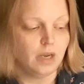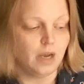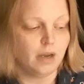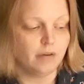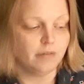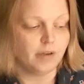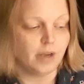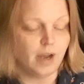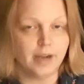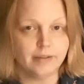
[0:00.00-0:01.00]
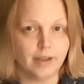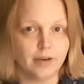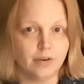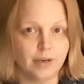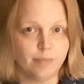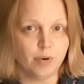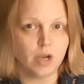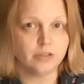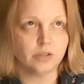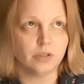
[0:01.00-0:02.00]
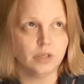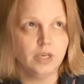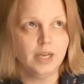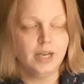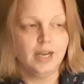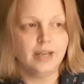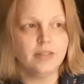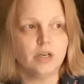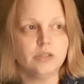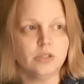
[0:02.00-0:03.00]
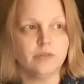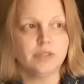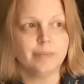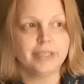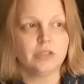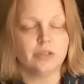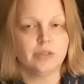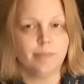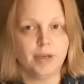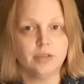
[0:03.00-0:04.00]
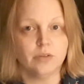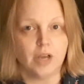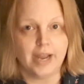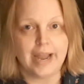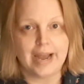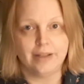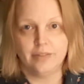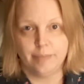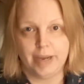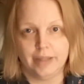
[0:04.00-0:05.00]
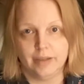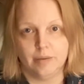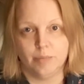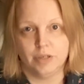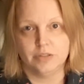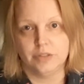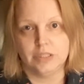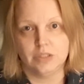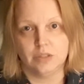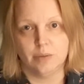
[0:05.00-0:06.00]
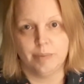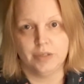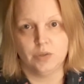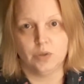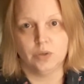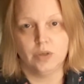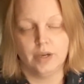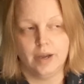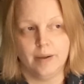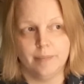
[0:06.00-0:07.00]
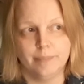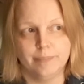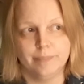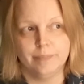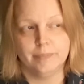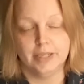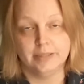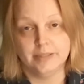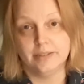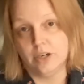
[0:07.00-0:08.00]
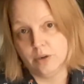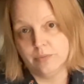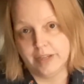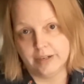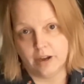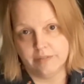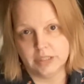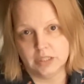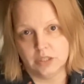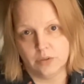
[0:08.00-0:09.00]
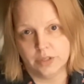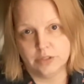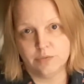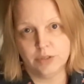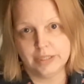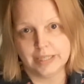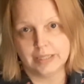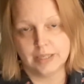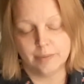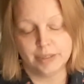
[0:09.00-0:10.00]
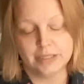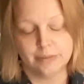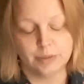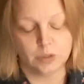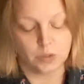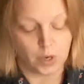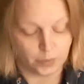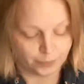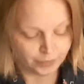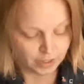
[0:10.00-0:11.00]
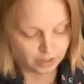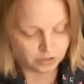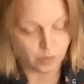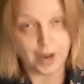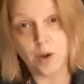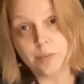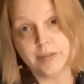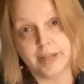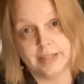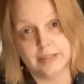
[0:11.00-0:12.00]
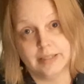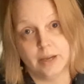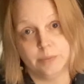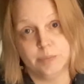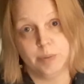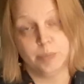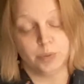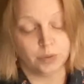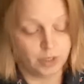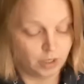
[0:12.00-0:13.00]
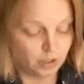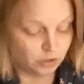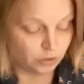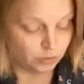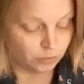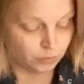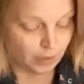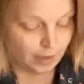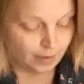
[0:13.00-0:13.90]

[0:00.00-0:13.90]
of highlighter and bronzer. And then also if somebody starts a bundle, I add the palette and bronzer into their bundle. And you know, they obviously know that it's free at that time. I send them a little note. So I hope that it helps people to